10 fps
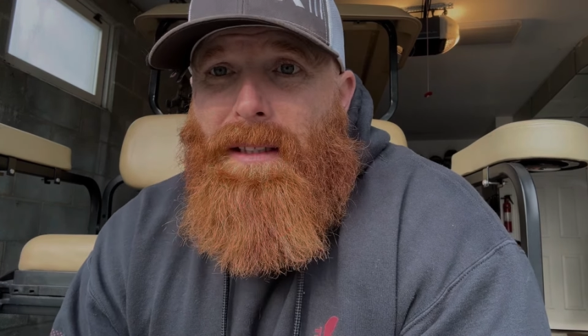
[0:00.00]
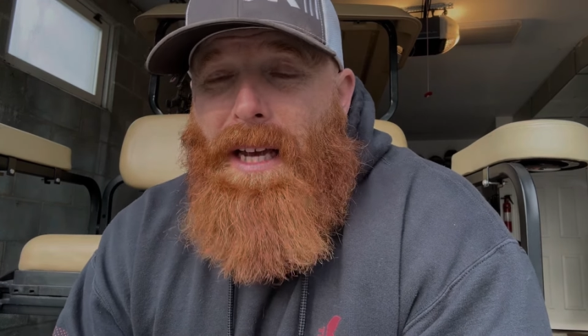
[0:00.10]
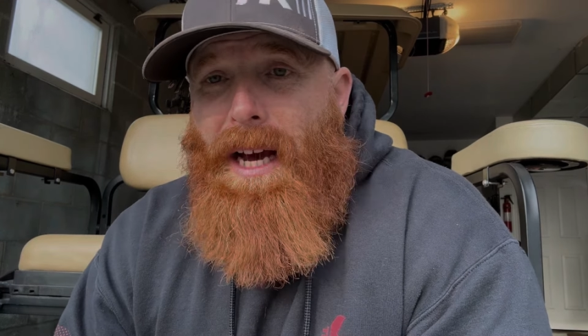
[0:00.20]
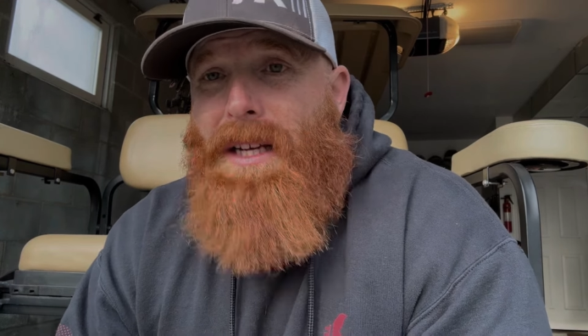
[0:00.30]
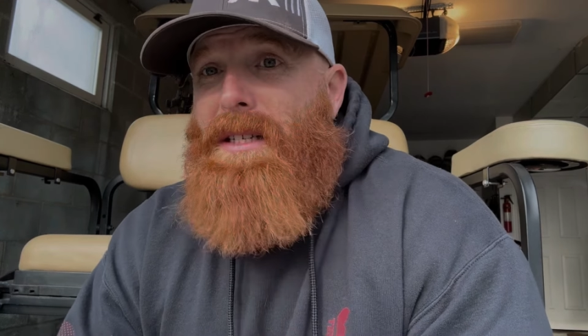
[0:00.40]

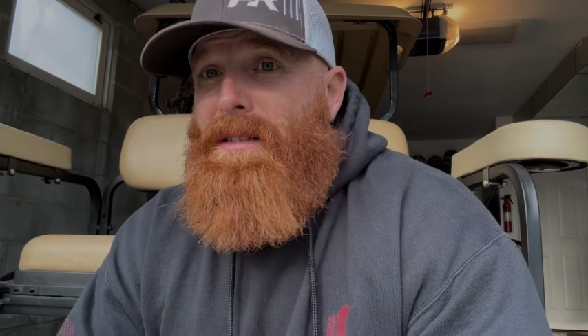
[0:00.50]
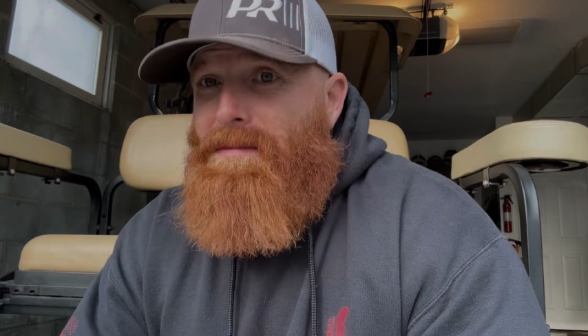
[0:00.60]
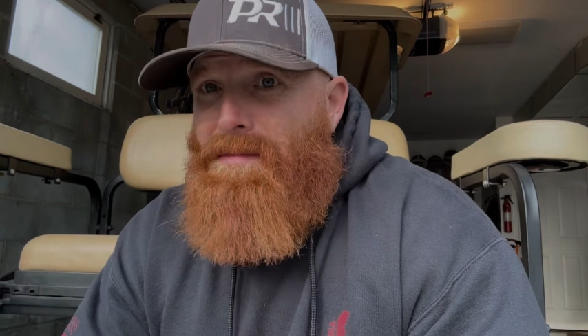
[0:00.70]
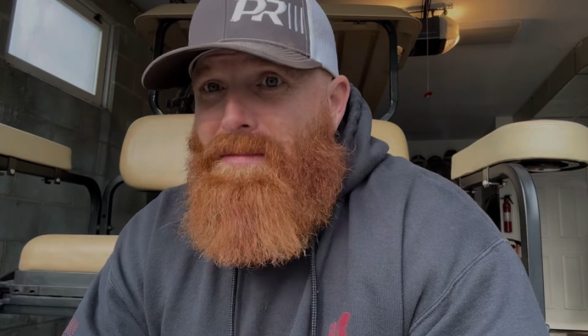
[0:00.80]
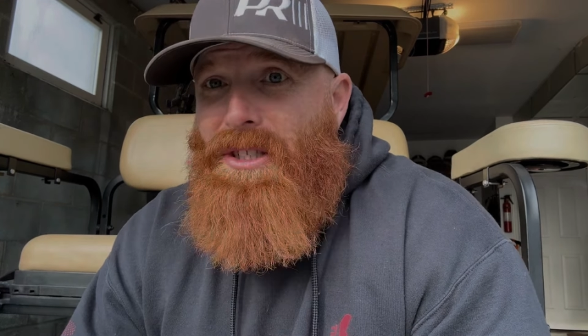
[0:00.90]
Yes,
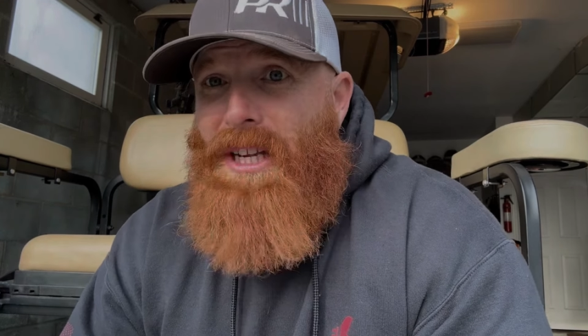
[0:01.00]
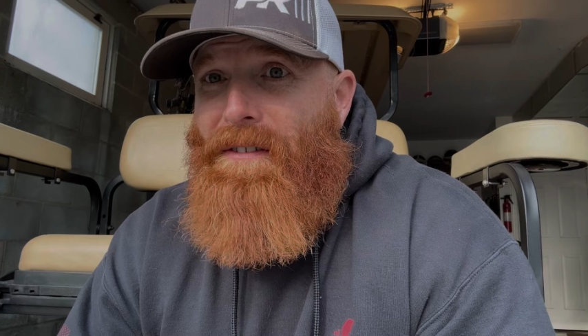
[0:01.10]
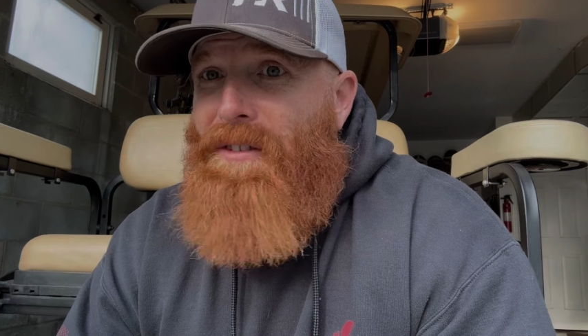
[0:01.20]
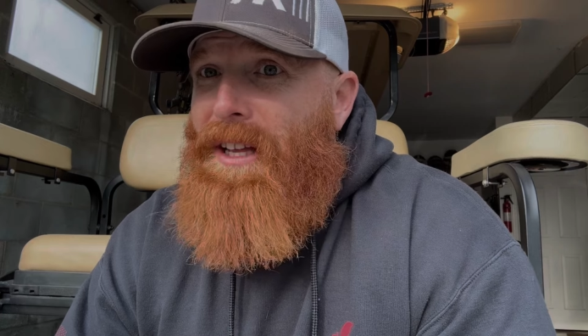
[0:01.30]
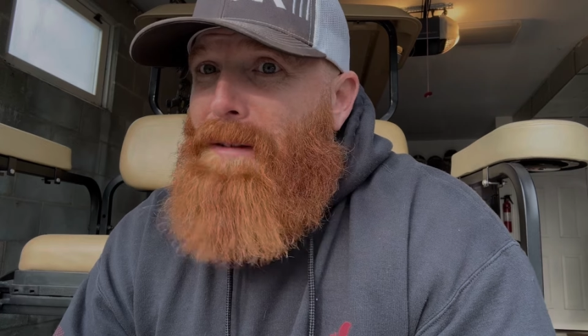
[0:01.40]

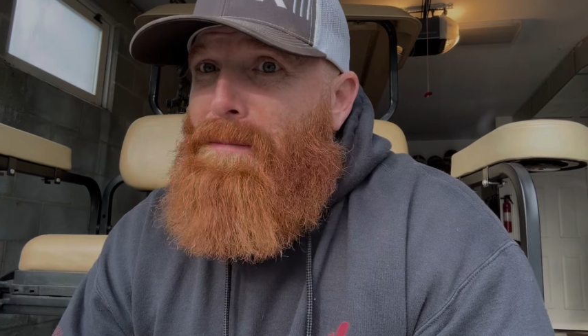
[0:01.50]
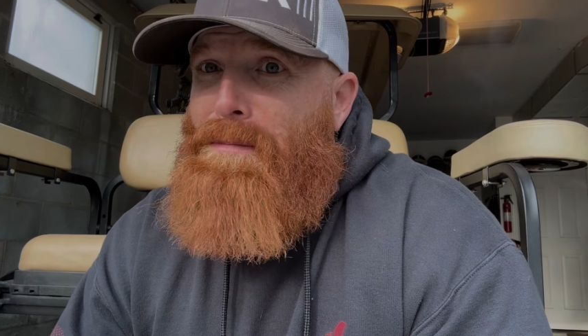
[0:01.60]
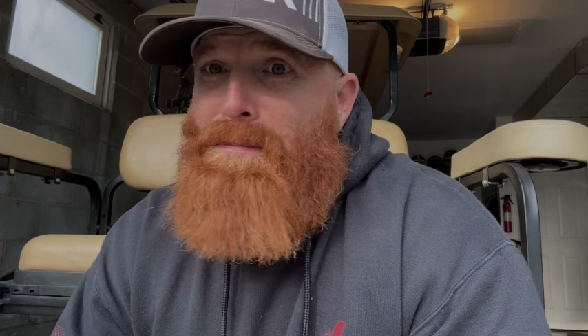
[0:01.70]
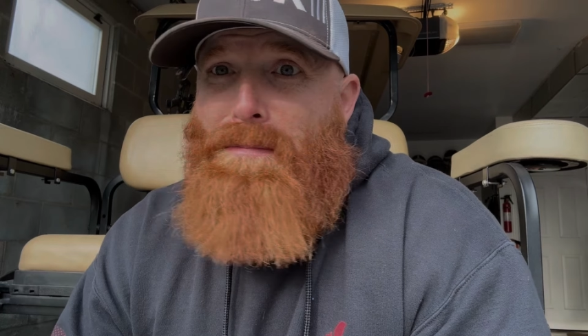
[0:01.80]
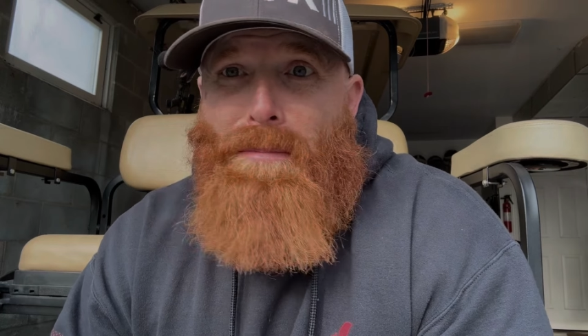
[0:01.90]
definitely
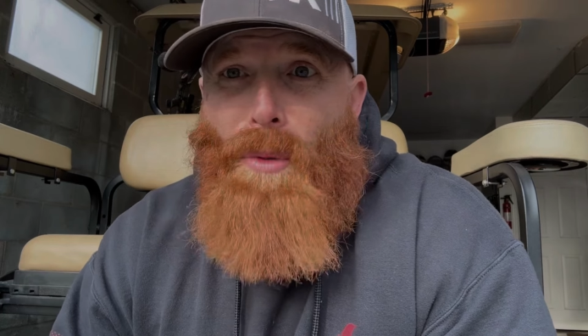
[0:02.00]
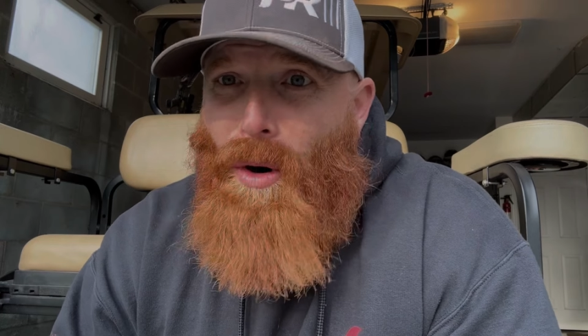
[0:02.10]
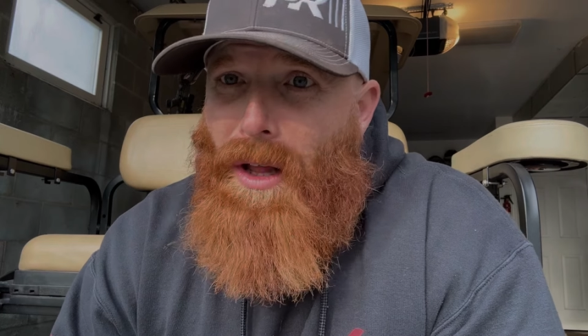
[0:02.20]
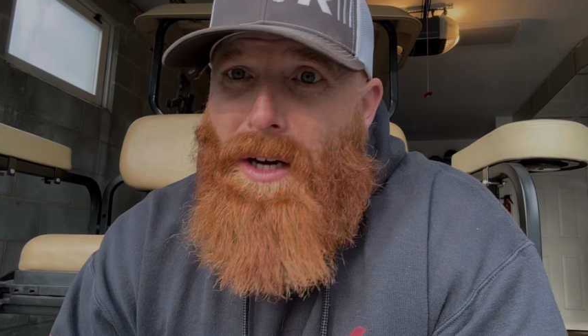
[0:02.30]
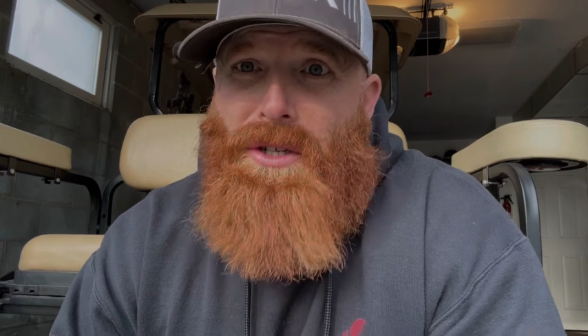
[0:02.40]

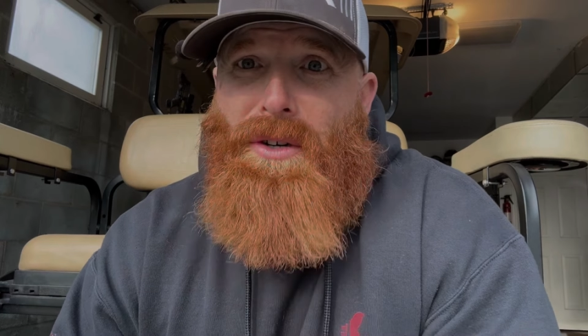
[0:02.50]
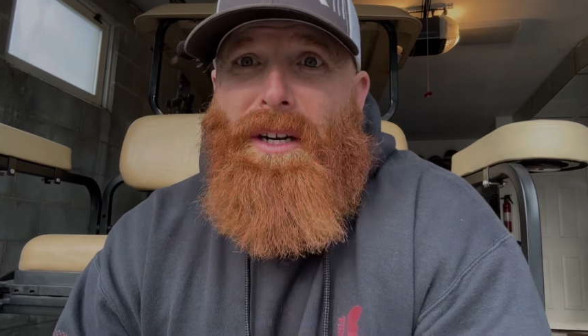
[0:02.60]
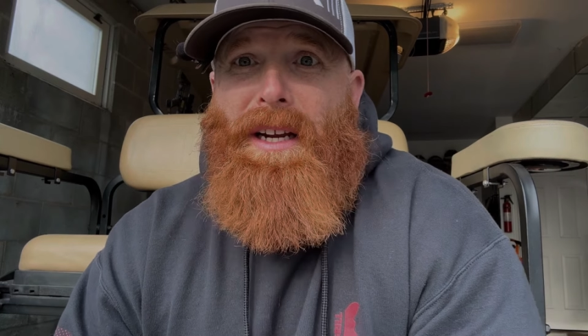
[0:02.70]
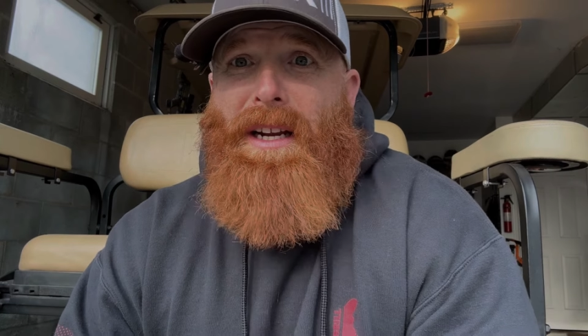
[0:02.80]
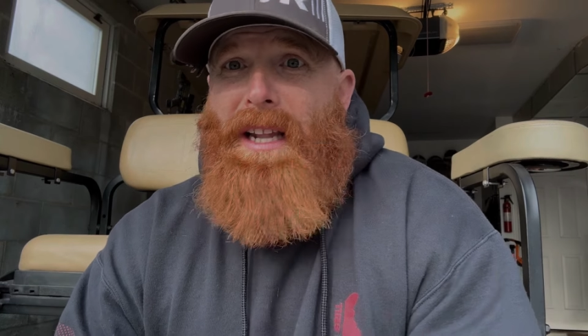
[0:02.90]
more
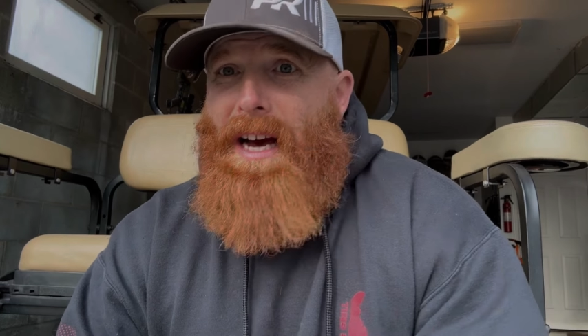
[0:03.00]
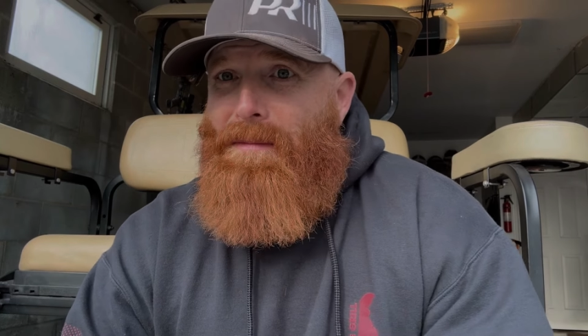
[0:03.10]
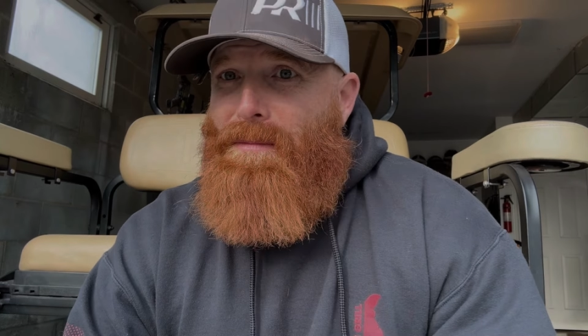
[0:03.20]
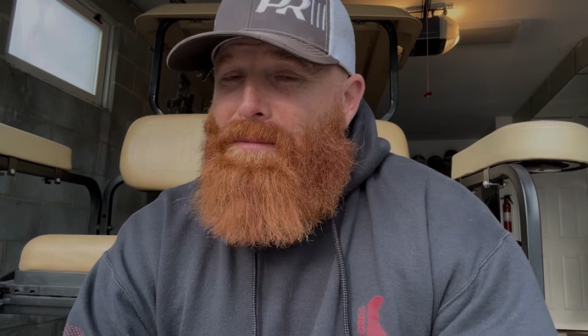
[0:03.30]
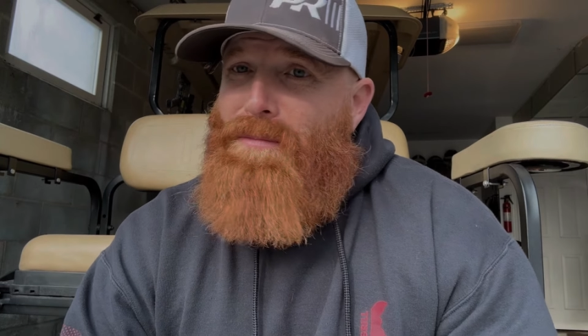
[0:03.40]
luxury and a lot
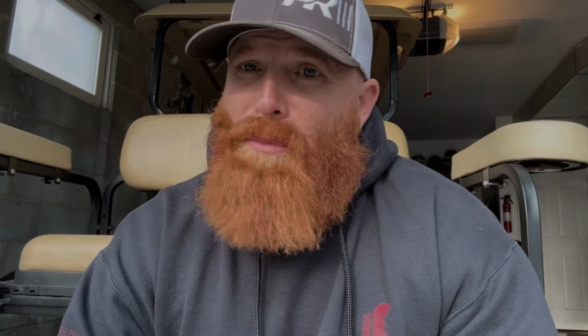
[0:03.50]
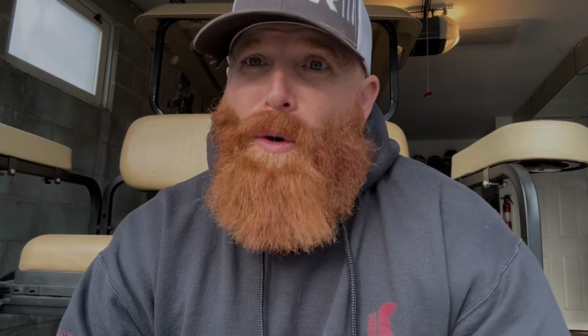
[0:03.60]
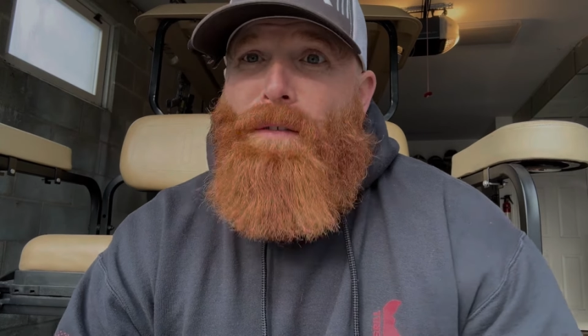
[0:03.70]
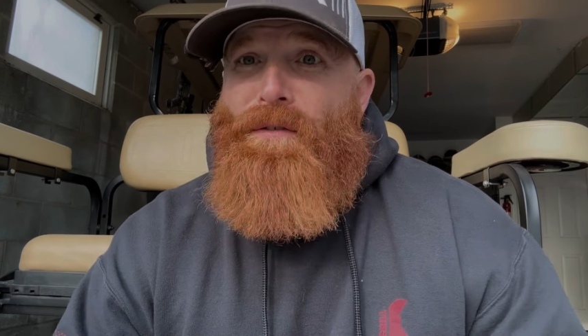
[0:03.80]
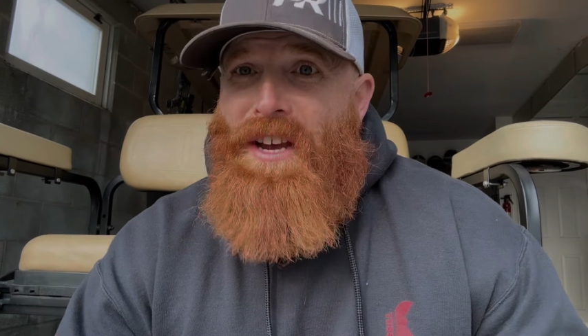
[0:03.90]

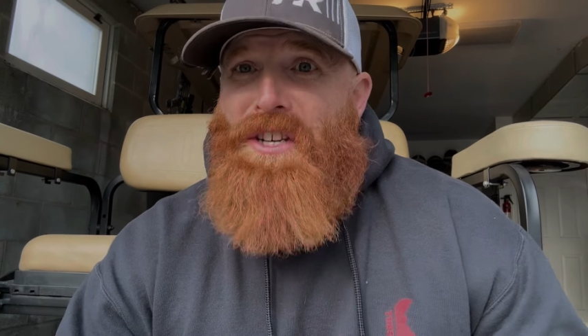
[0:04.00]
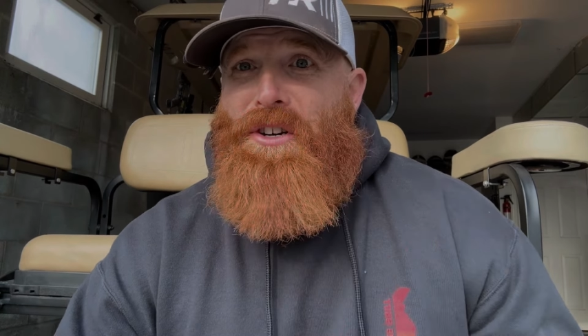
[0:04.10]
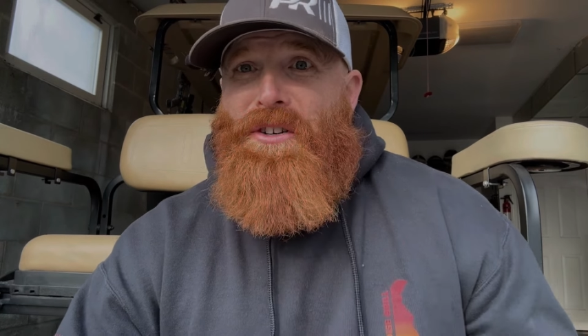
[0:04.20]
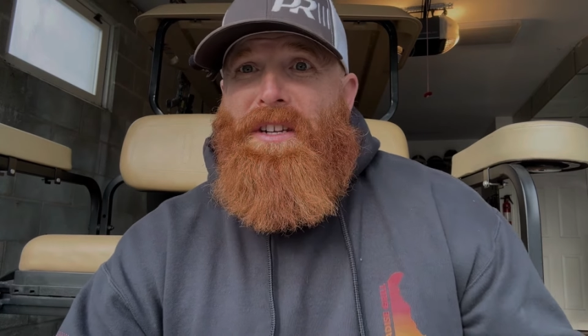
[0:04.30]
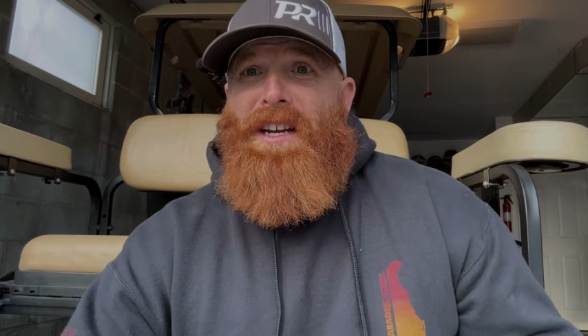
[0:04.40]
more
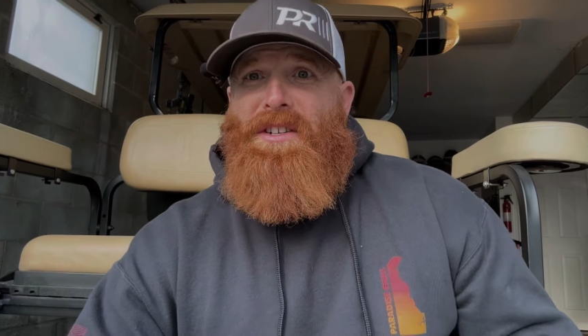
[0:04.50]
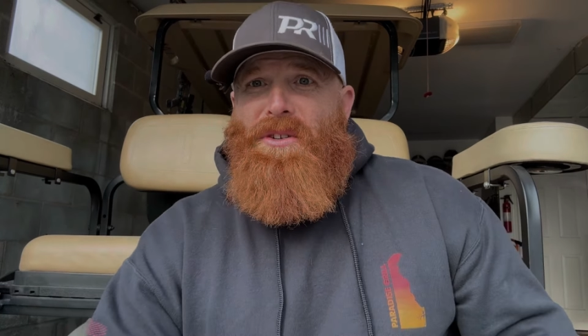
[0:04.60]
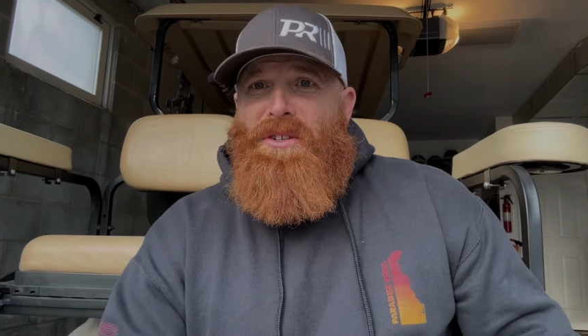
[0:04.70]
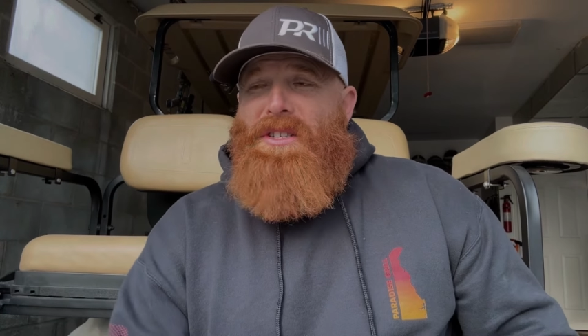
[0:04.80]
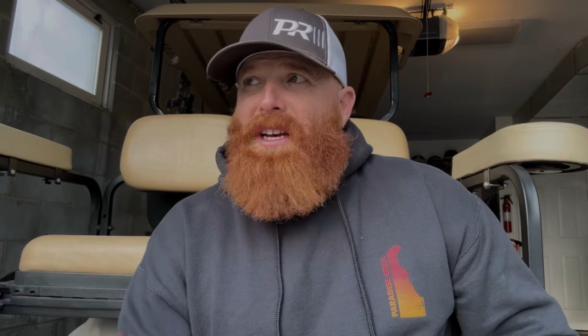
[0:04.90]
features, I guess you
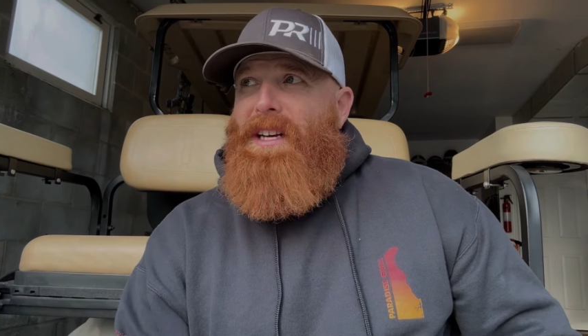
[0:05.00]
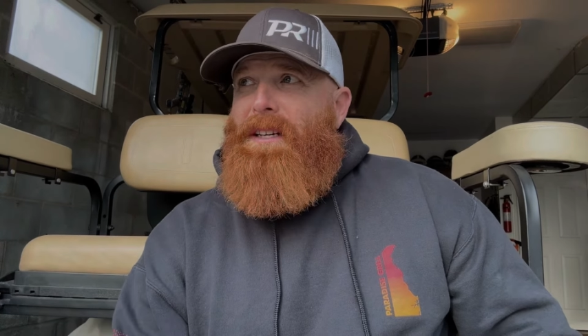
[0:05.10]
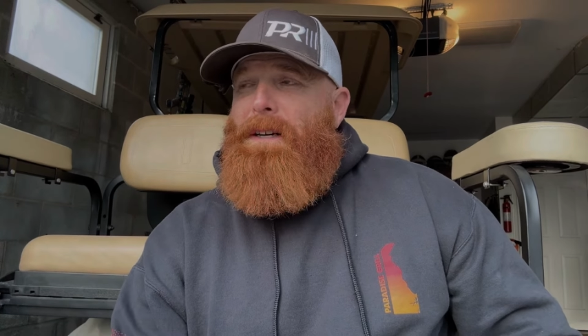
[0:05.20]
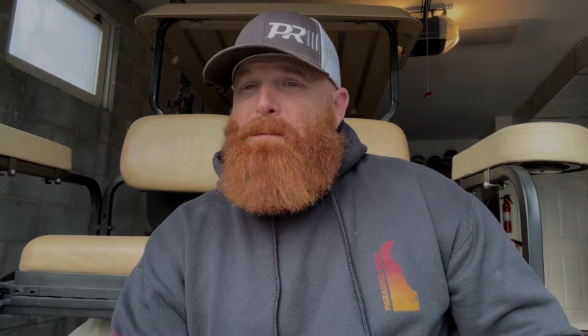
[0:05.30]
could say.